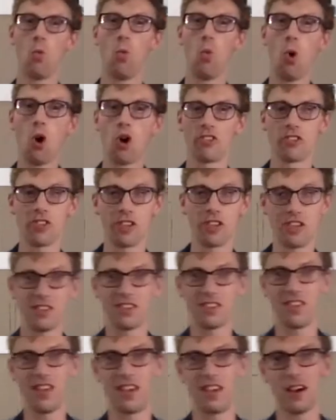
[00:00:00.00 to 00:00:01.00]
what to
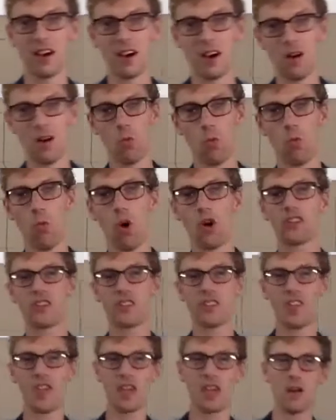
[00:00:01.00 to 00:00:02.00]
consider, what to
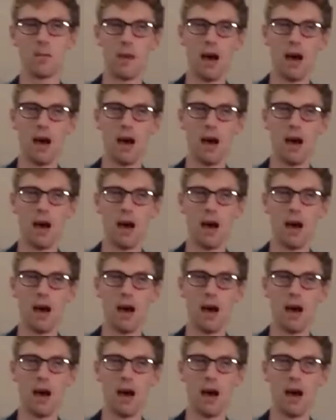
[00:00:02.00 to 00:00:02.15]
think